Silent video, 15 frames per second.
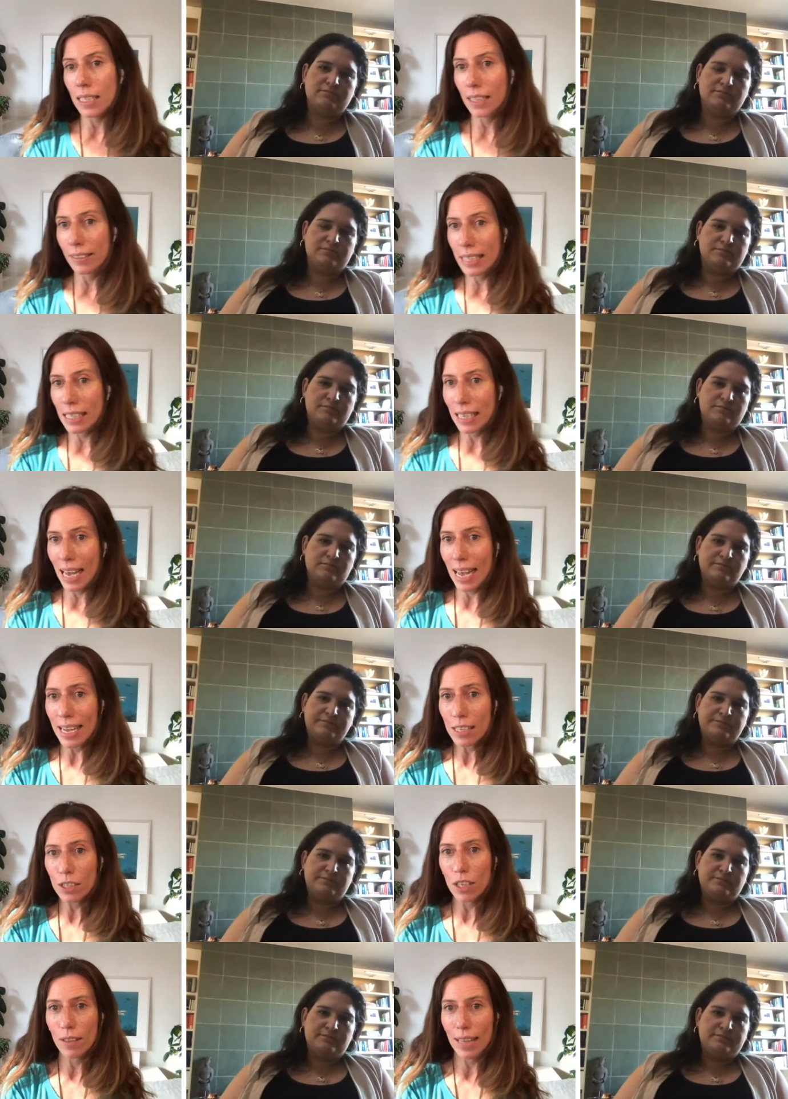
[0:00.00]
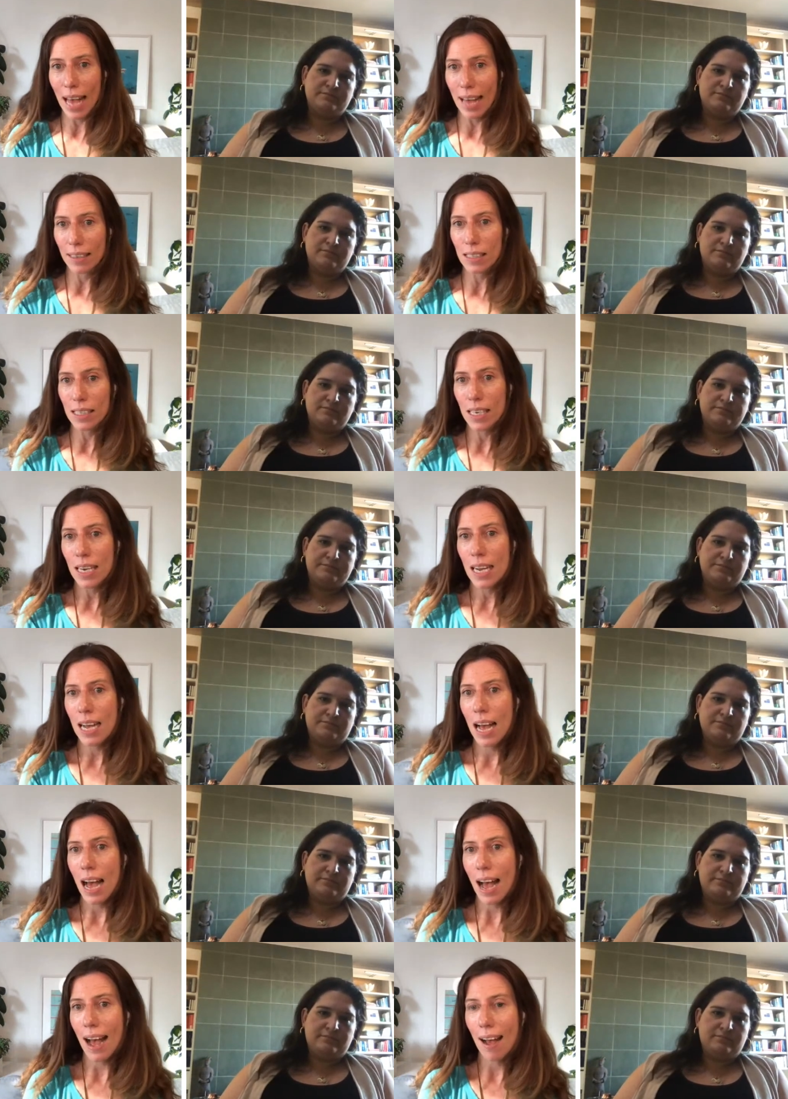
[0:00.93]
Speaker 1: series A so that
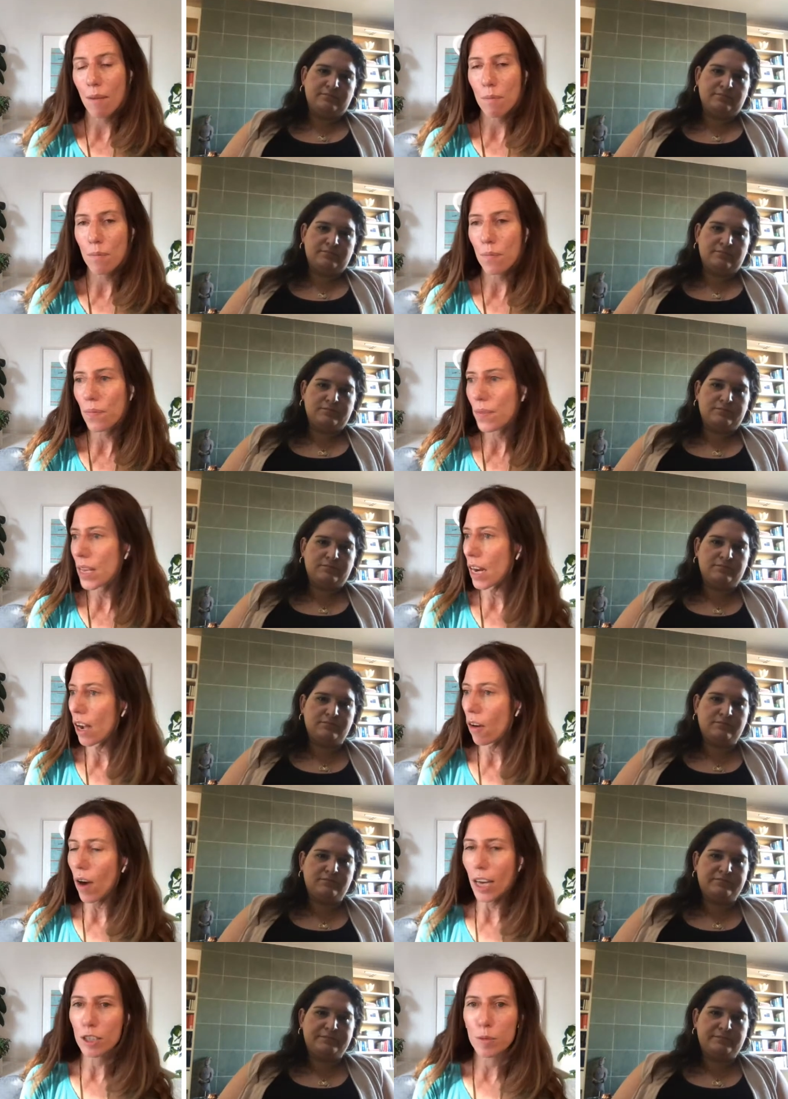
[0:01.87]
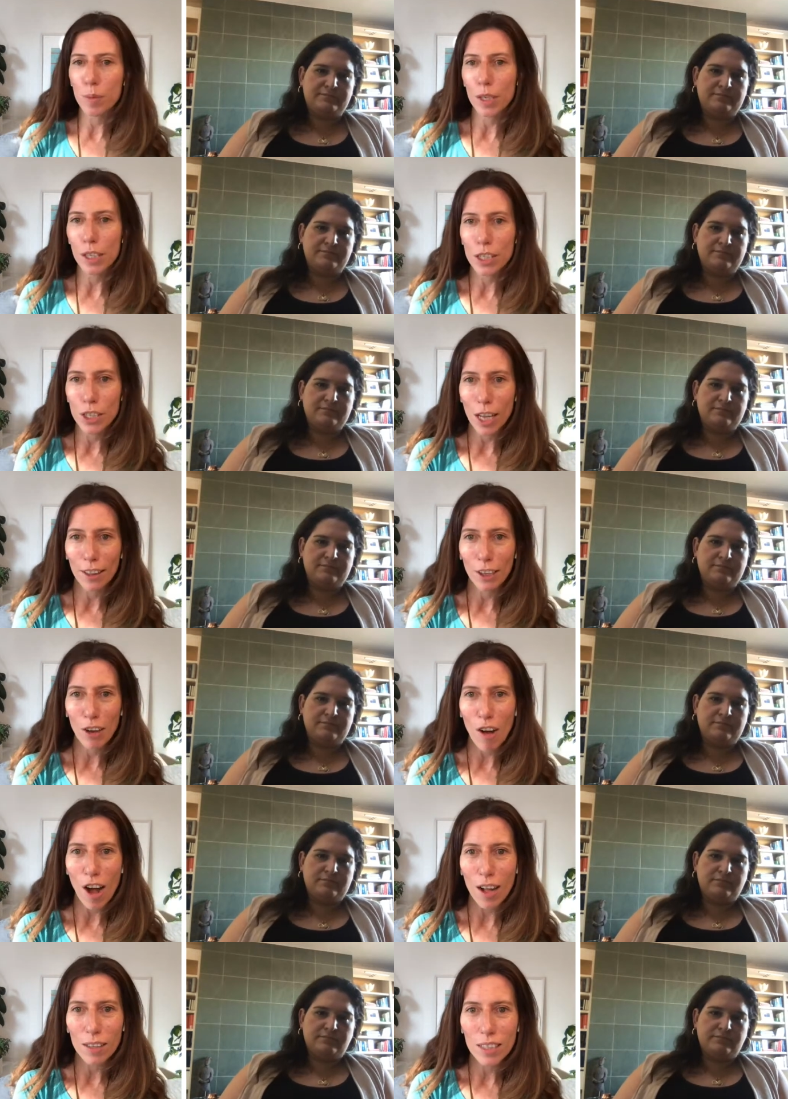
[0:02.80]
um, you know, entrepreneurs on the
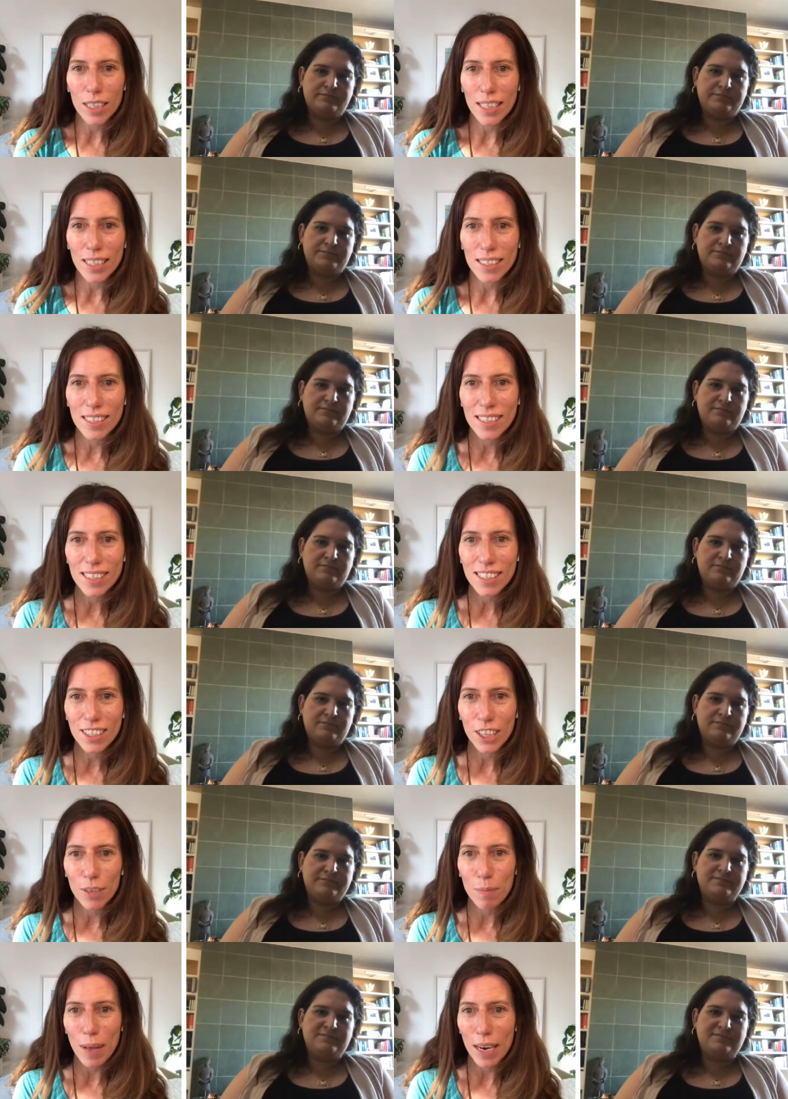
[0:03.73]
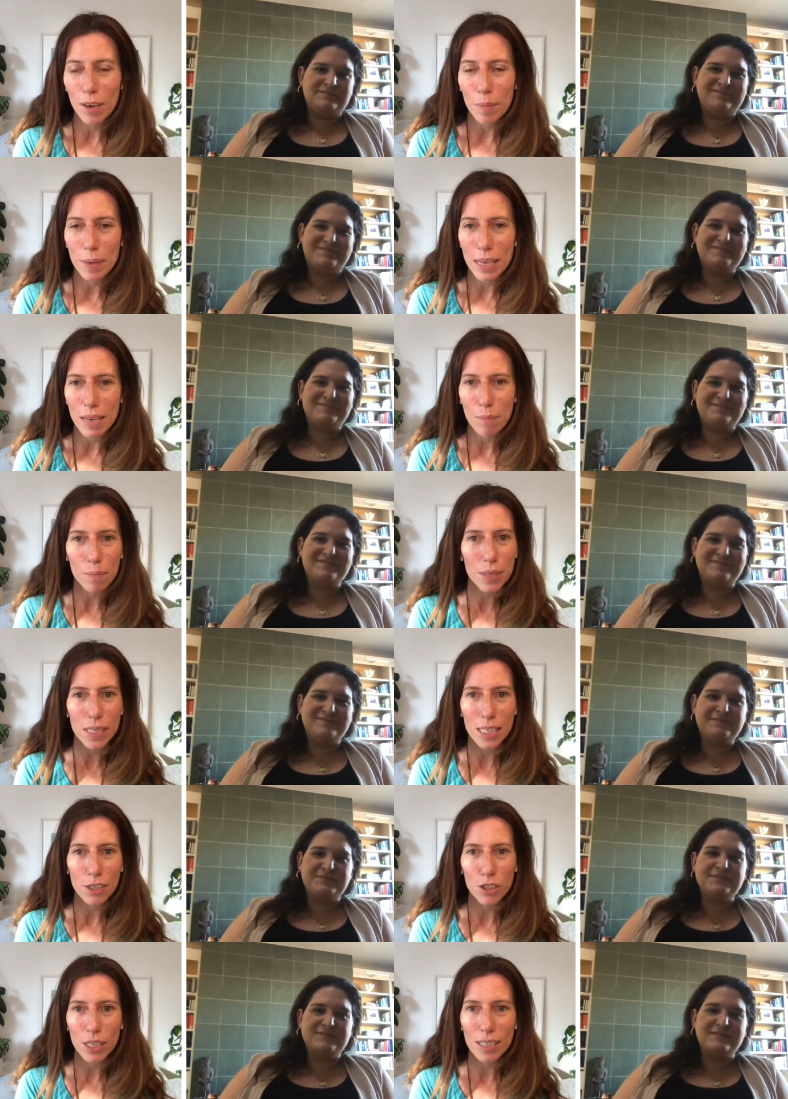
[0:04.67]
call could could better be
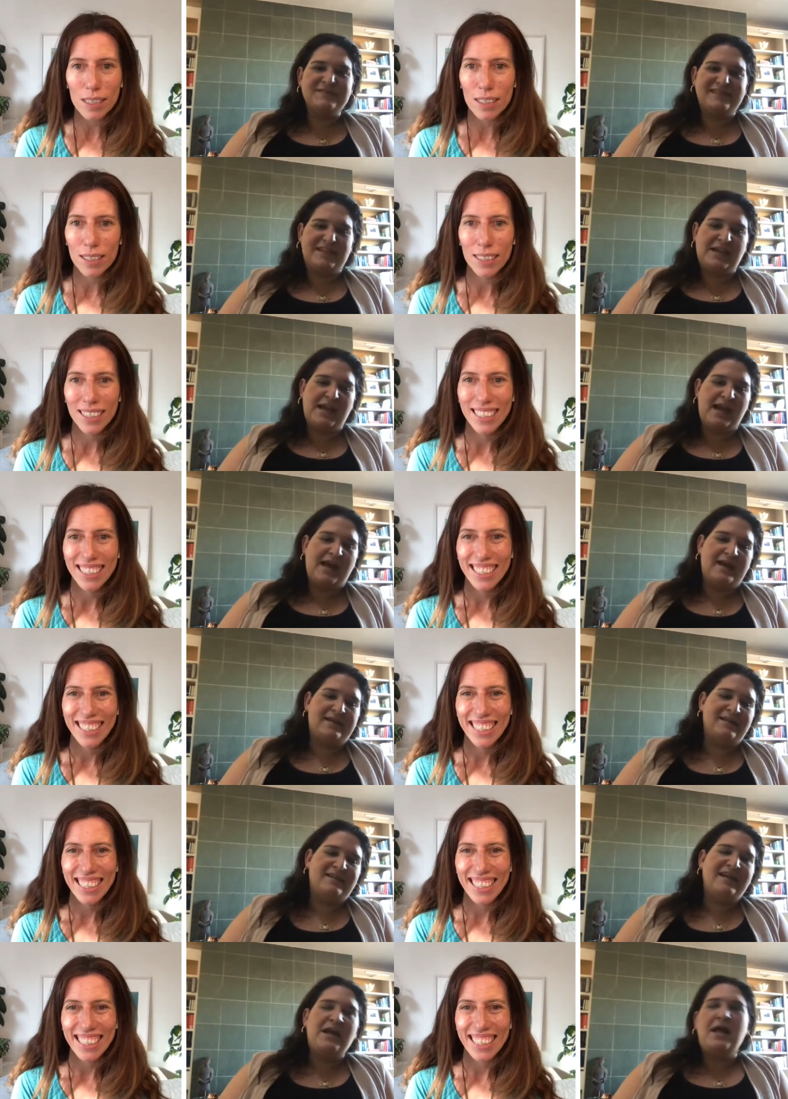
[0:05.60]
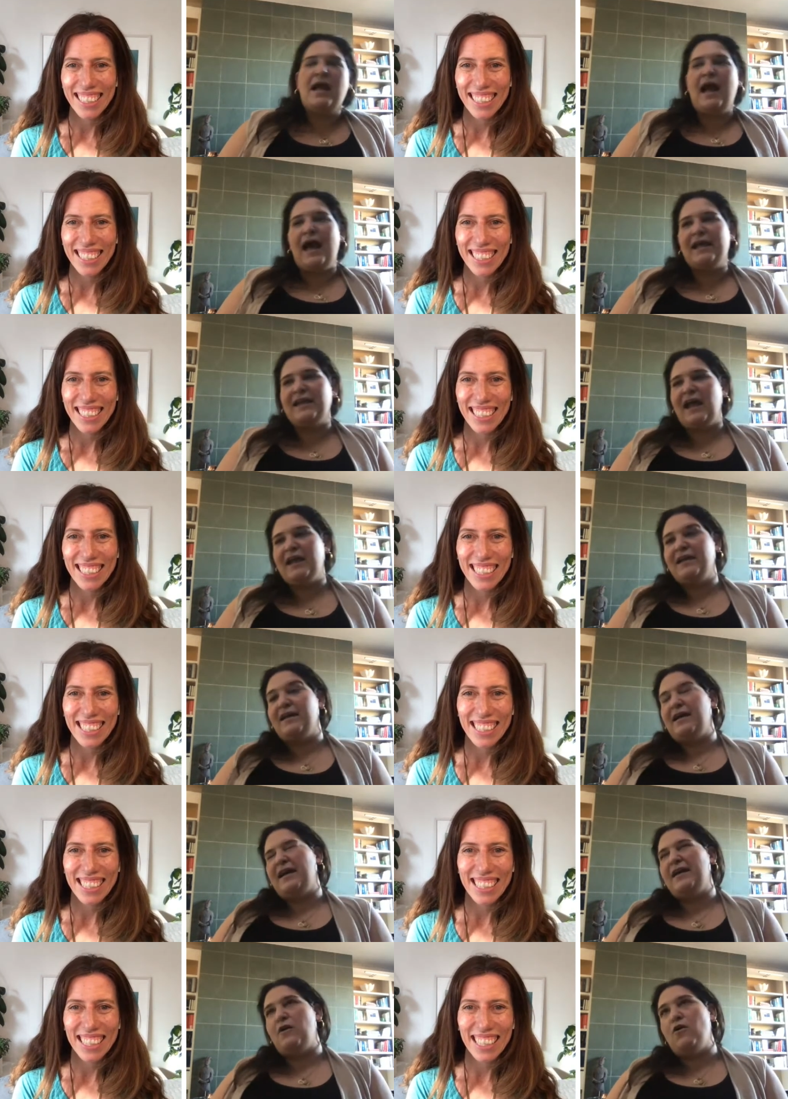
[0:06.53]
positioned?
Speaker 2: Yeah. I,
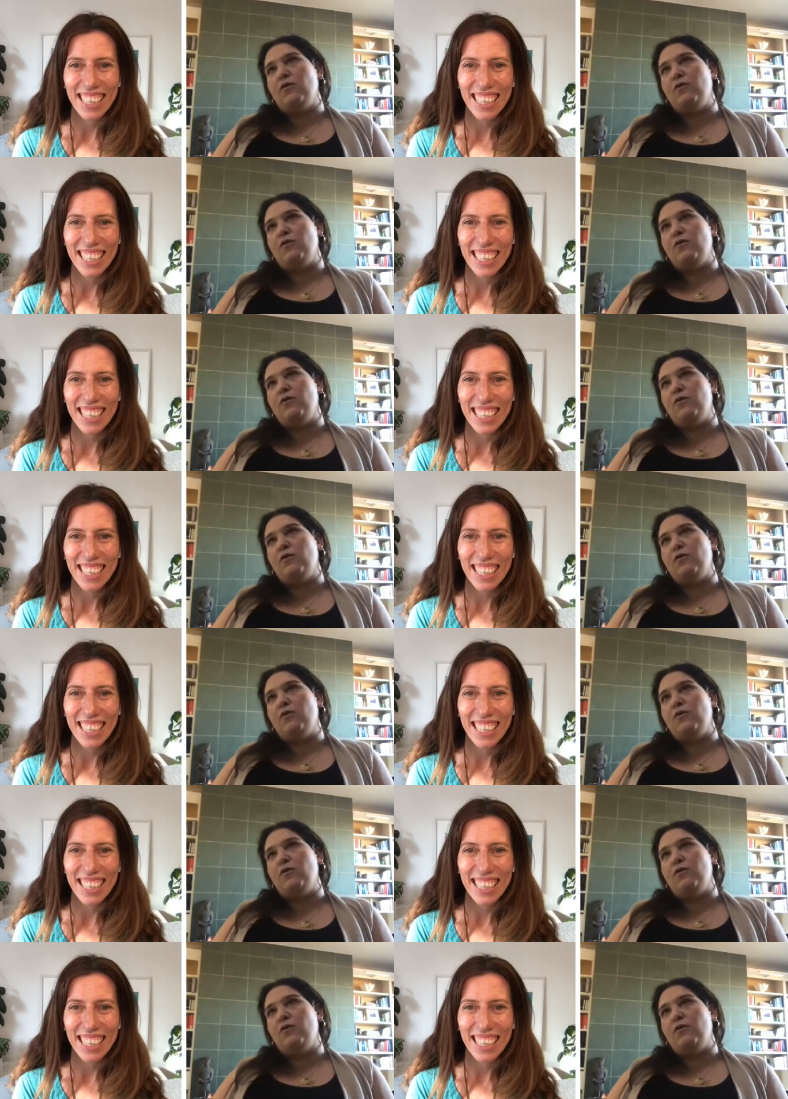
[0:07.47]
I, I,